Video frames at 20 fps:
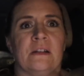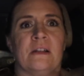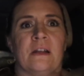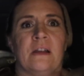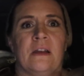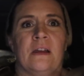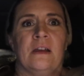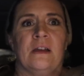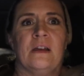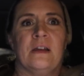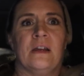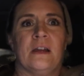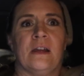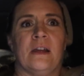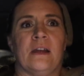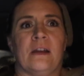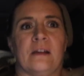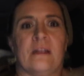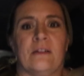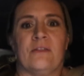
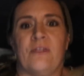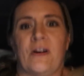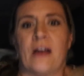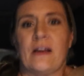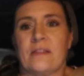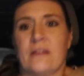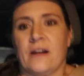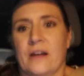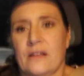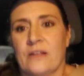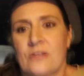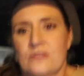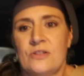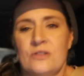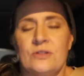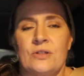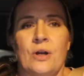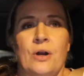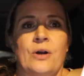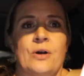And the fact that I can
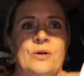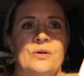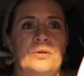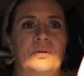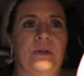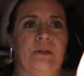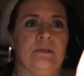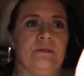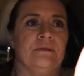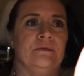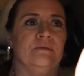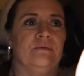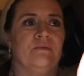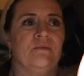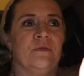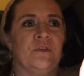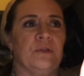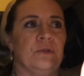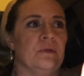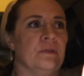sew and do